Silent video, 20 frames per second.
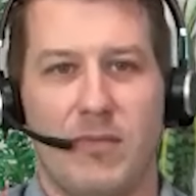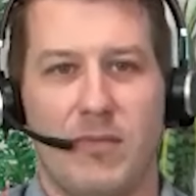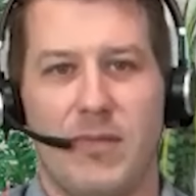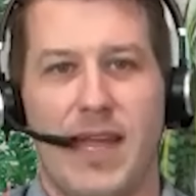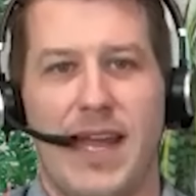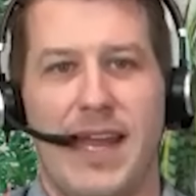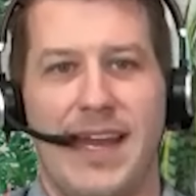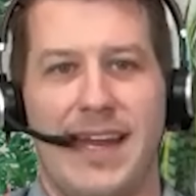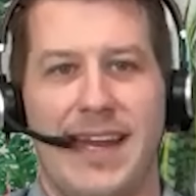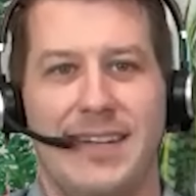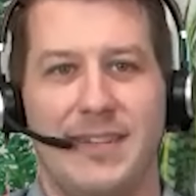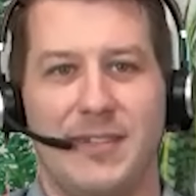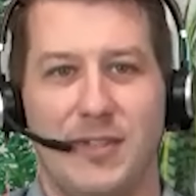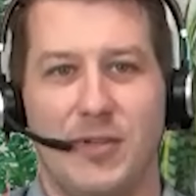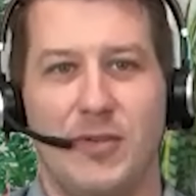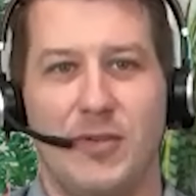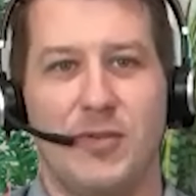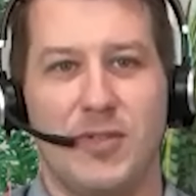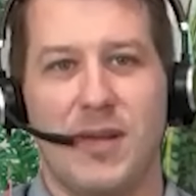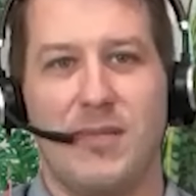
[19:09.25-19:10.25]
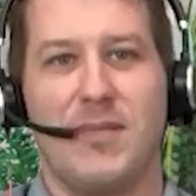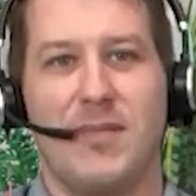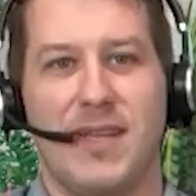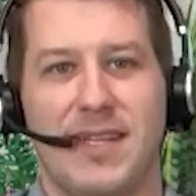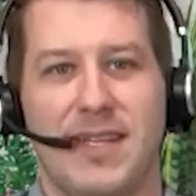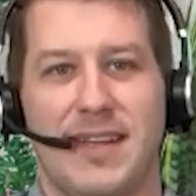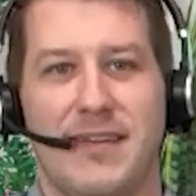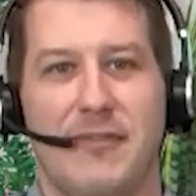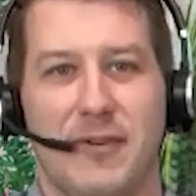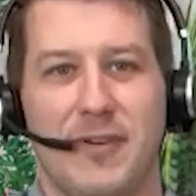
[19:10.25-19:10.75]
They do
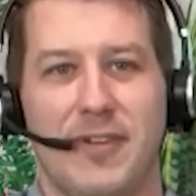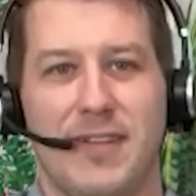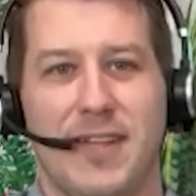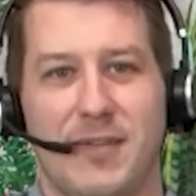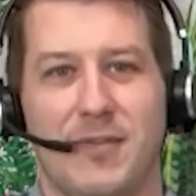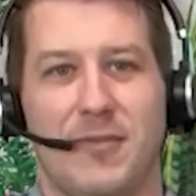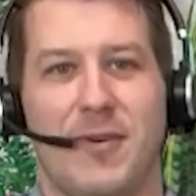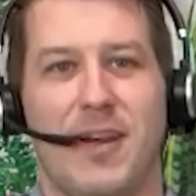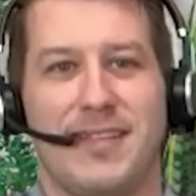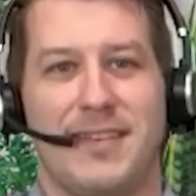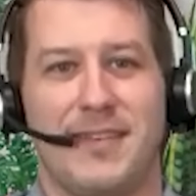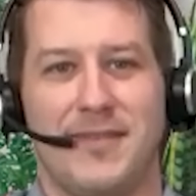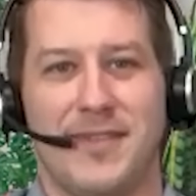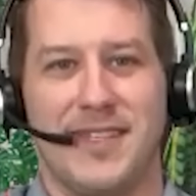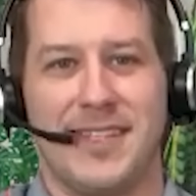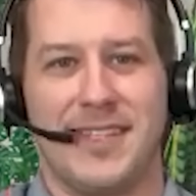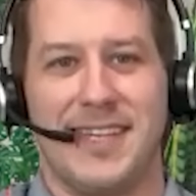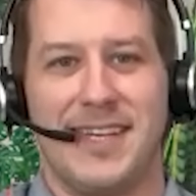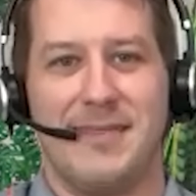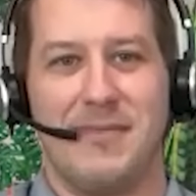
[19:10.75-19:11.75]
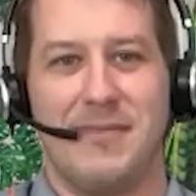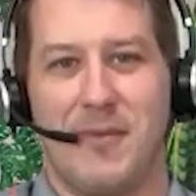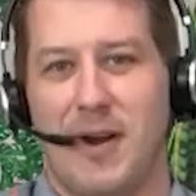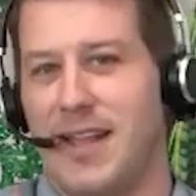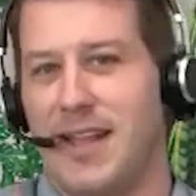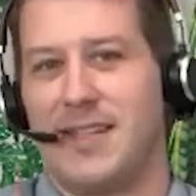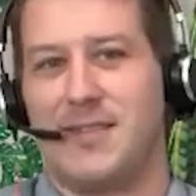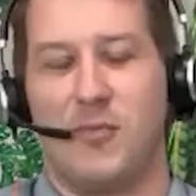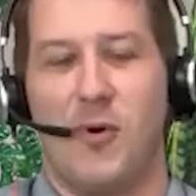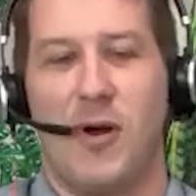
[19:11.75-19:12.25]
something different than the rest of the team,
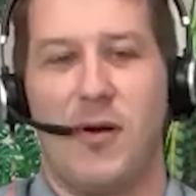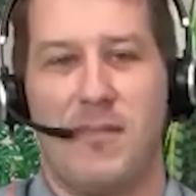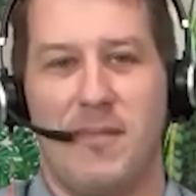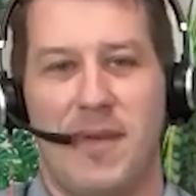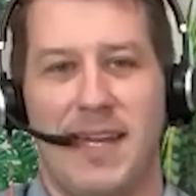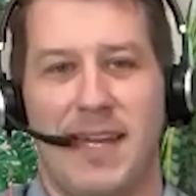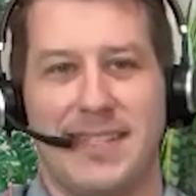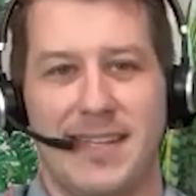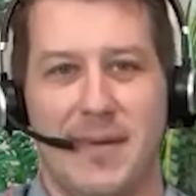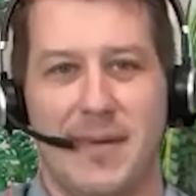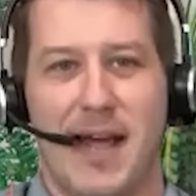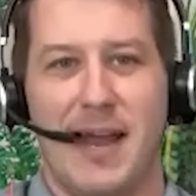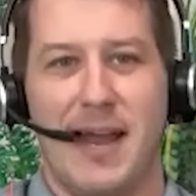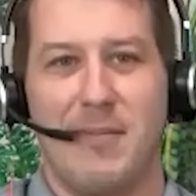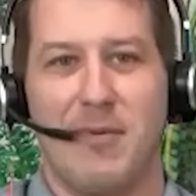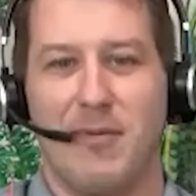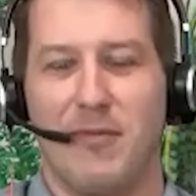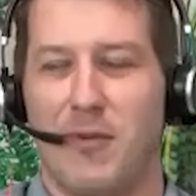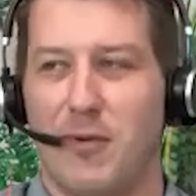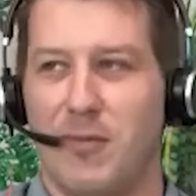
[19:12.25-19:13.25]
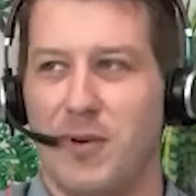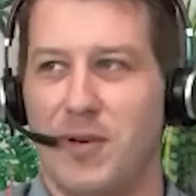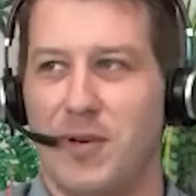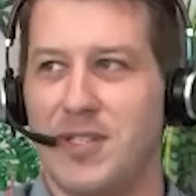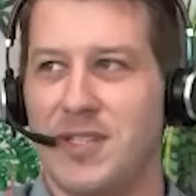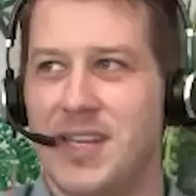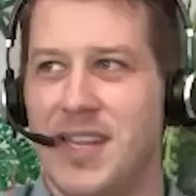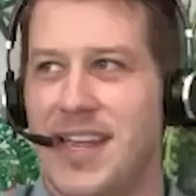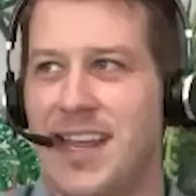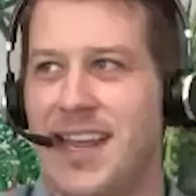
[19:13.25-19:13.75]
right? That's what makes them high
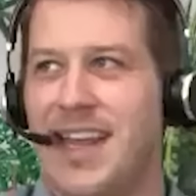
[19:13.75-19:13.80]
performers.